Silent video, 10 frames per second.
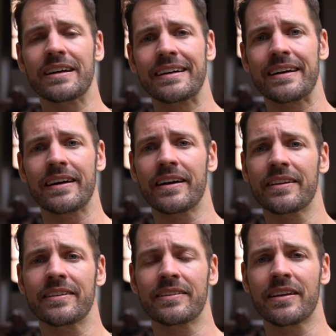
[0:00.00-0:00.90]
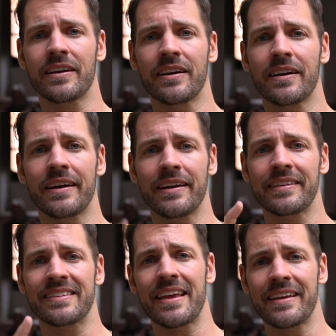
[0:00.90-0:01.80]
And
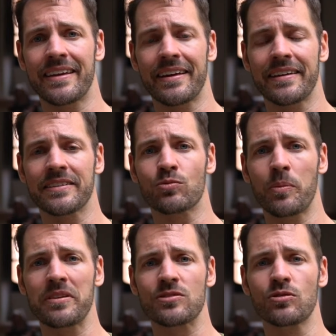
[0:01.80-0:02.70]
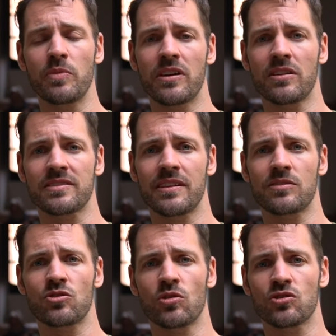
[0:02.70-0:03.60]
take a swimming suit because
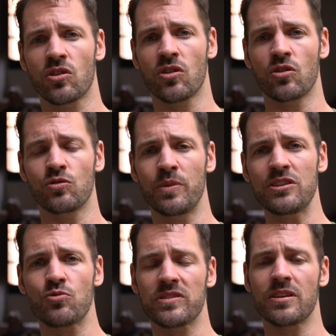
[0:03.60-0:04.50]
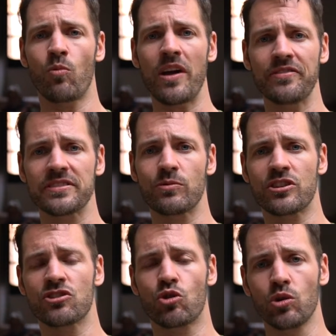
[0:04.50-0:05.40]
there's also a good beach with some waves,
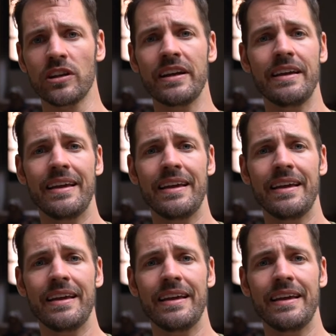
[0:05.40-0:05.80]
which is cool.